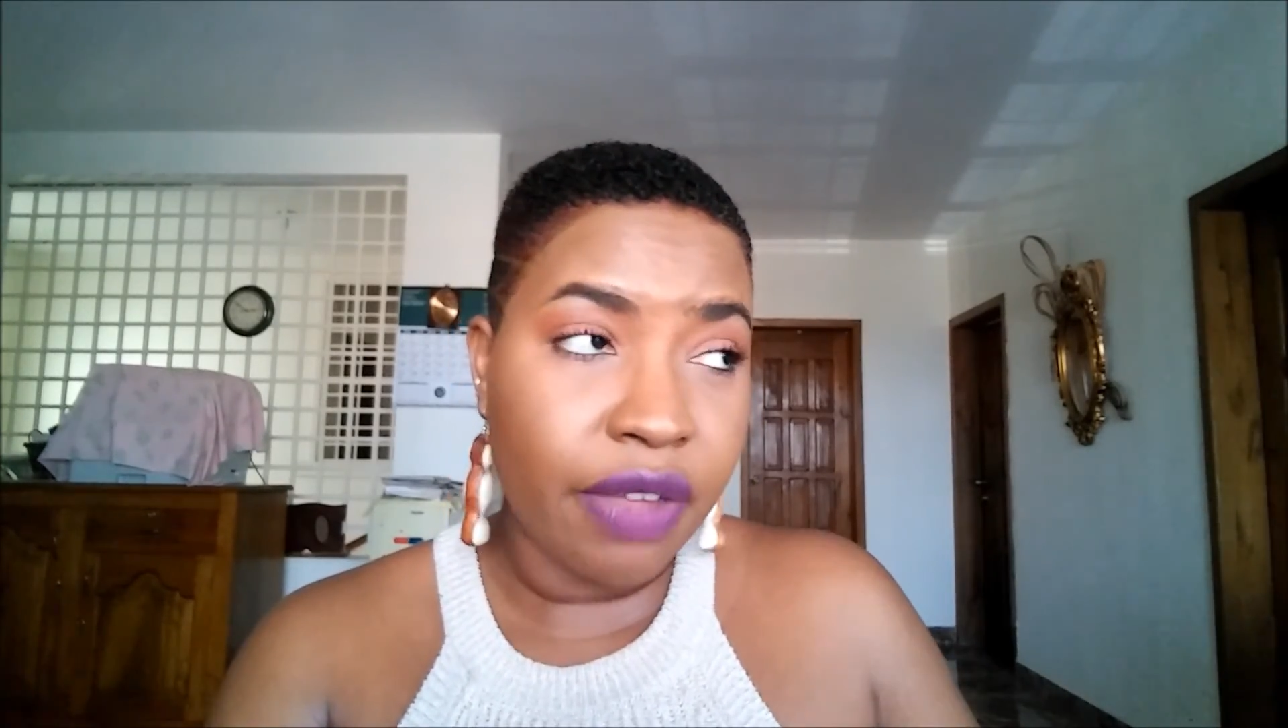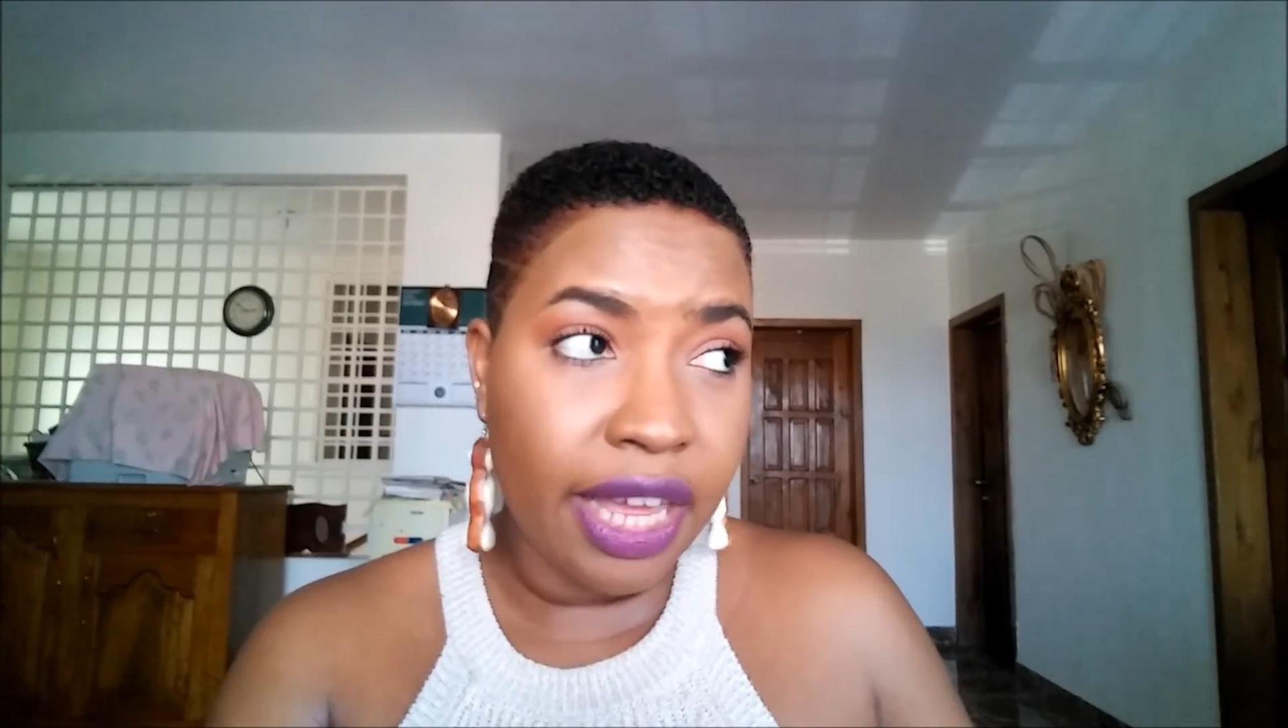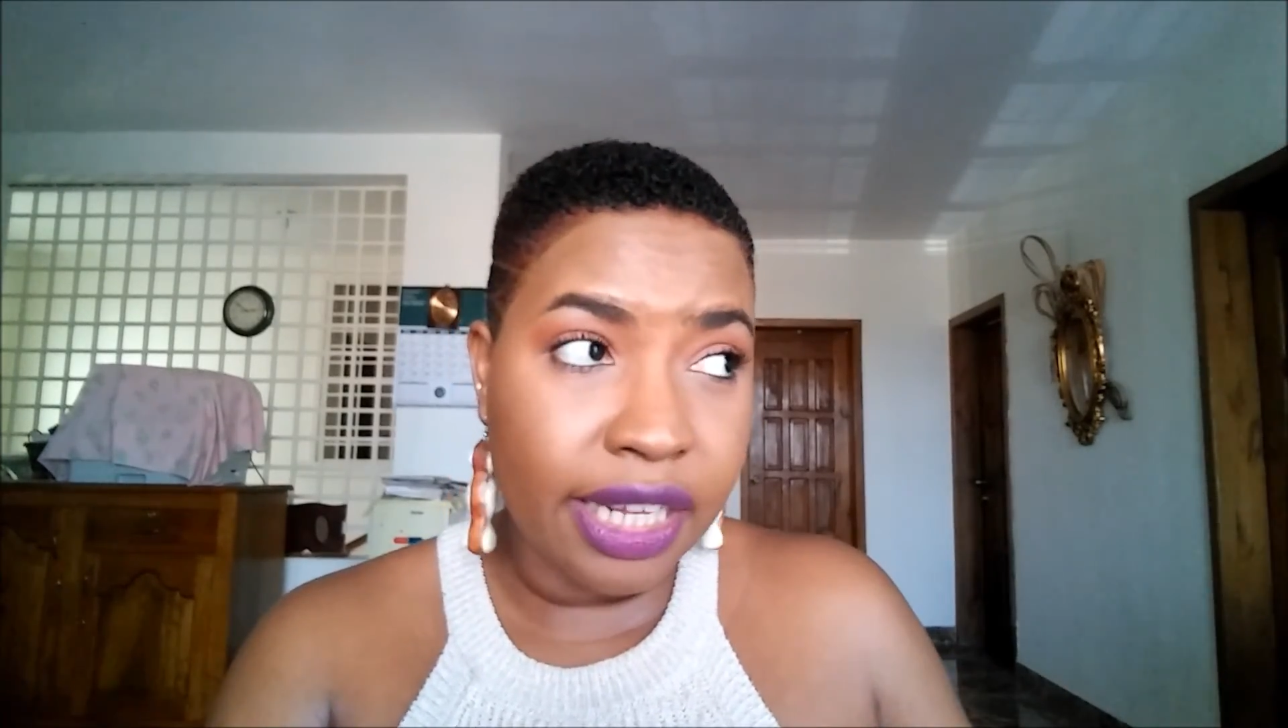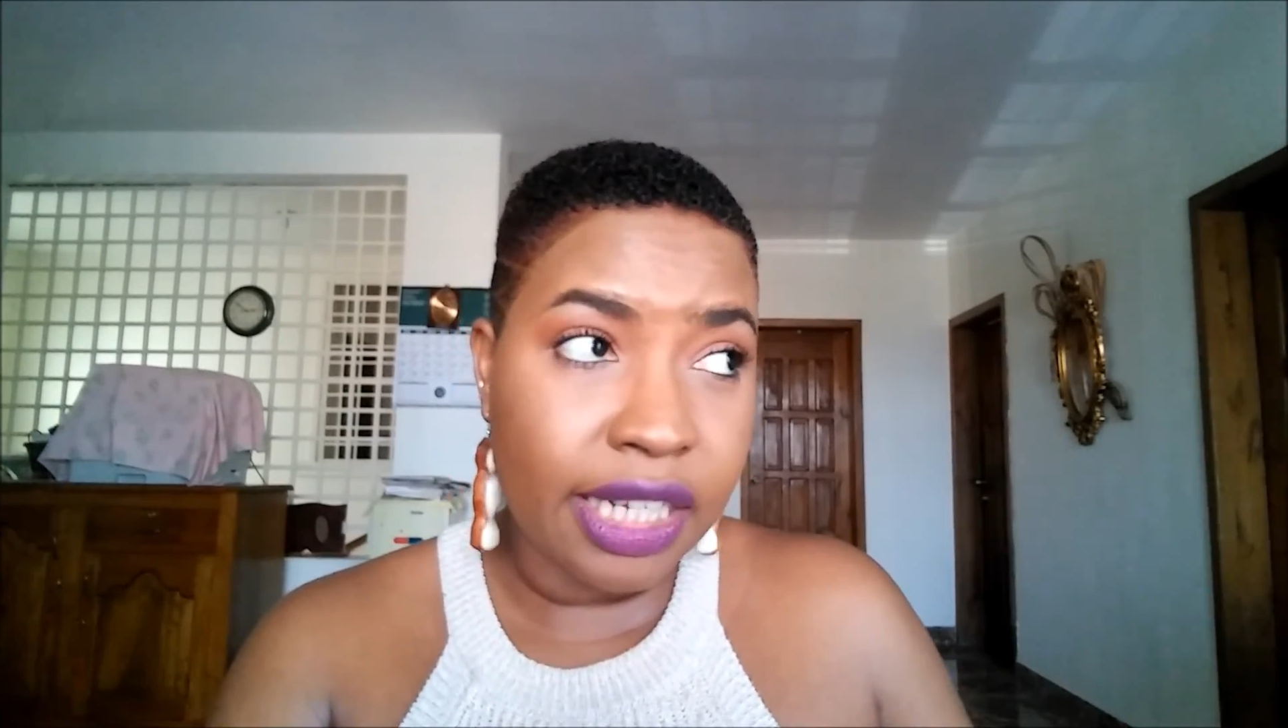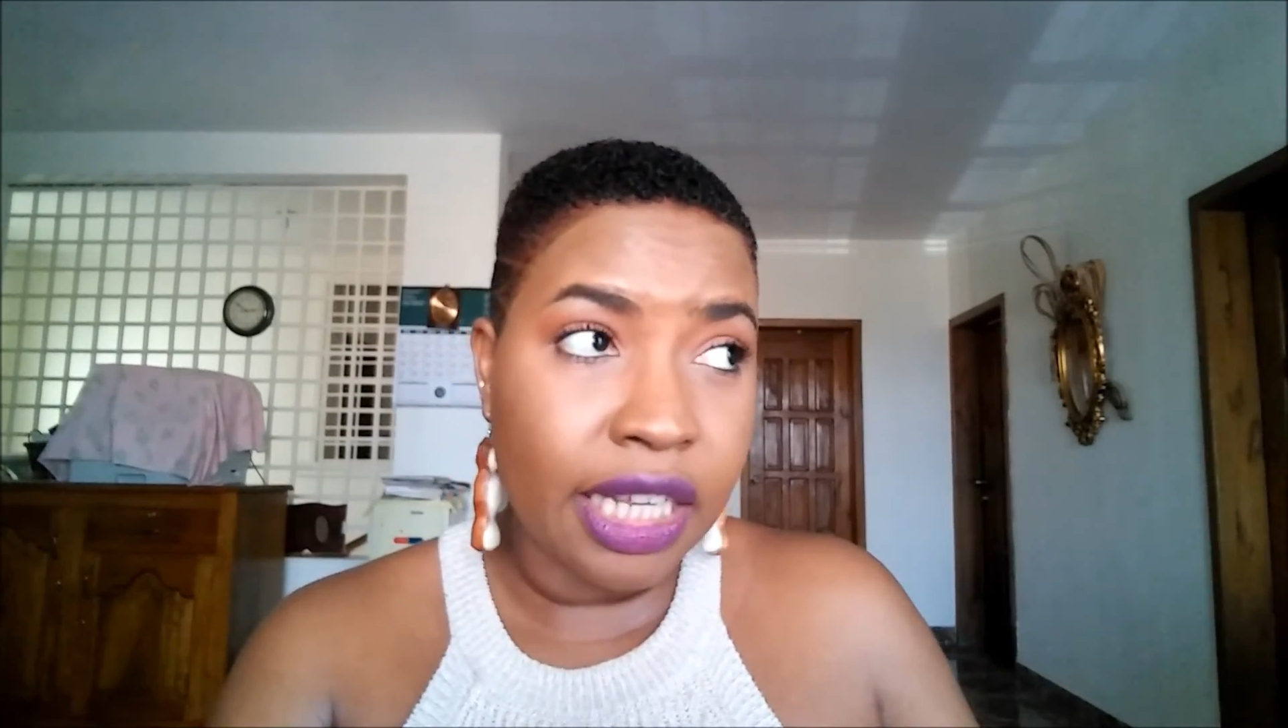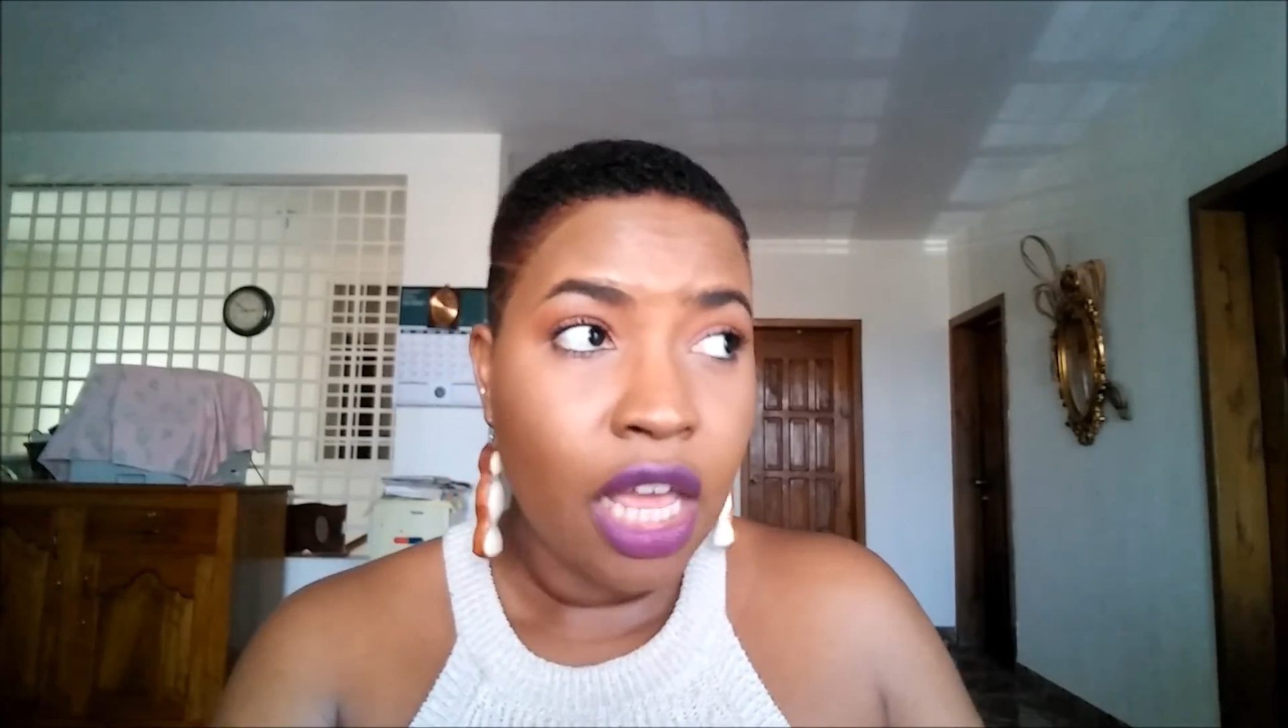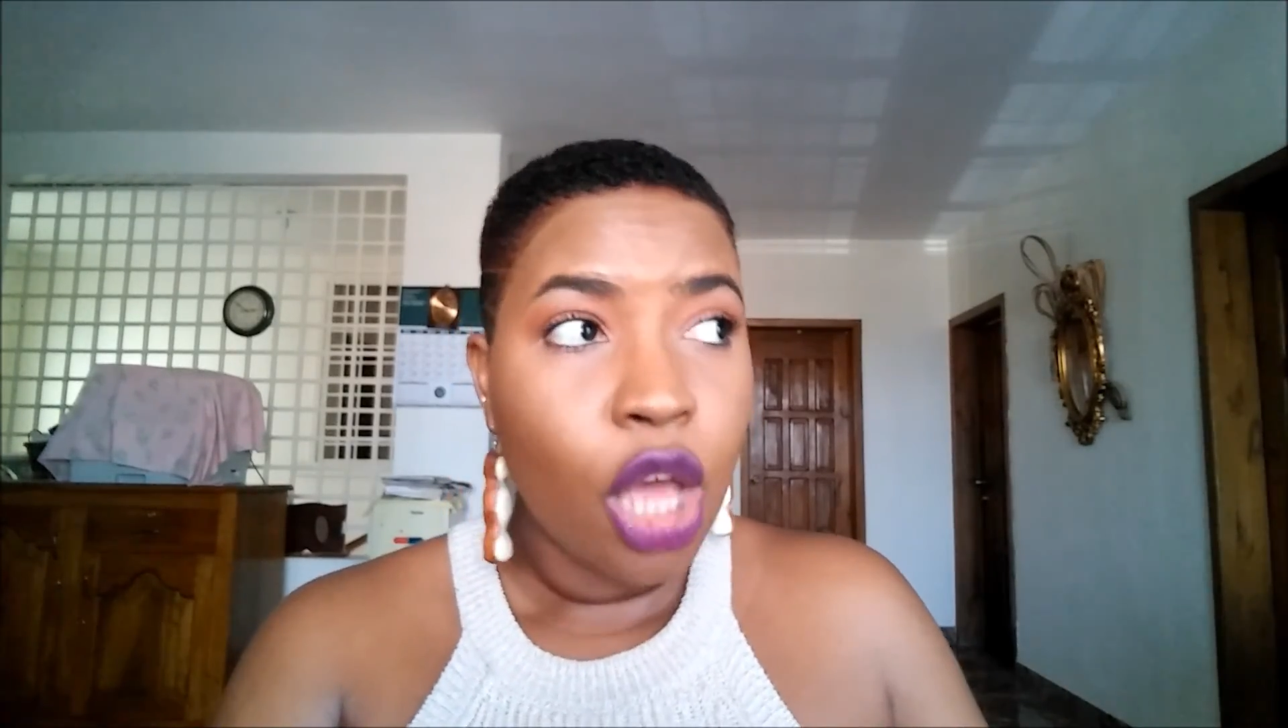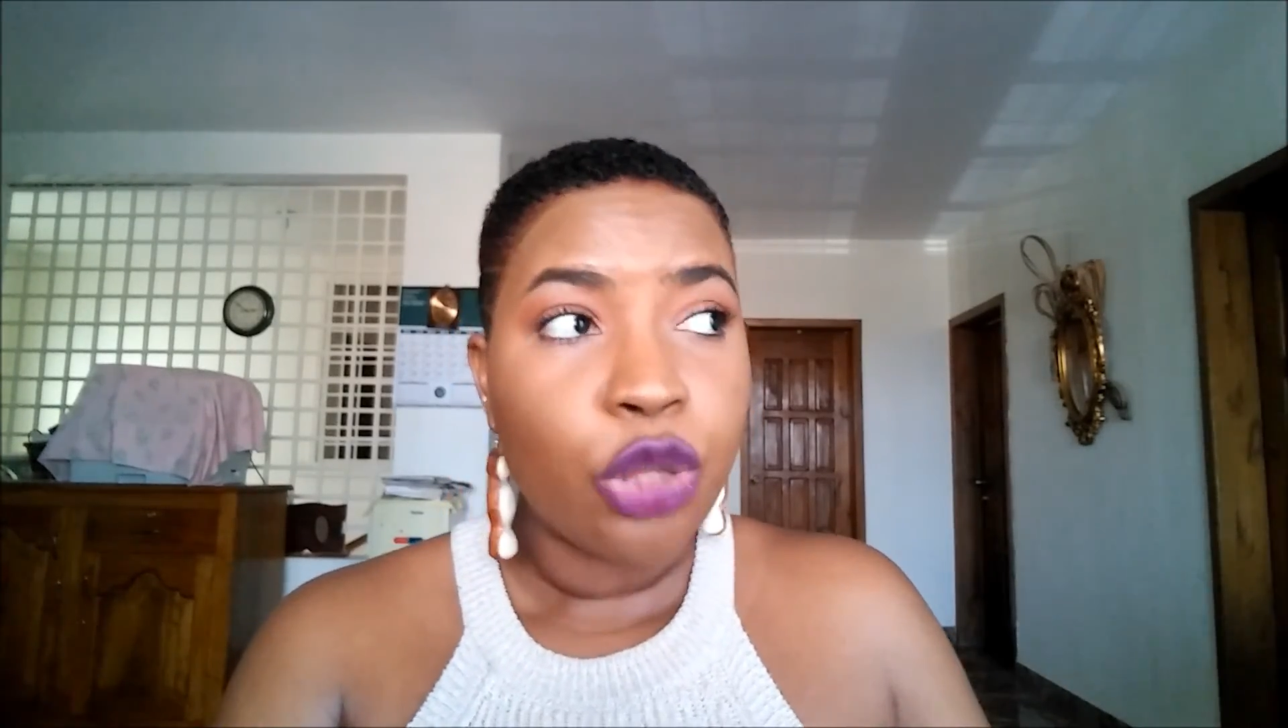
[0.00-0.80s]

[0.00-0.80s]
Haiti,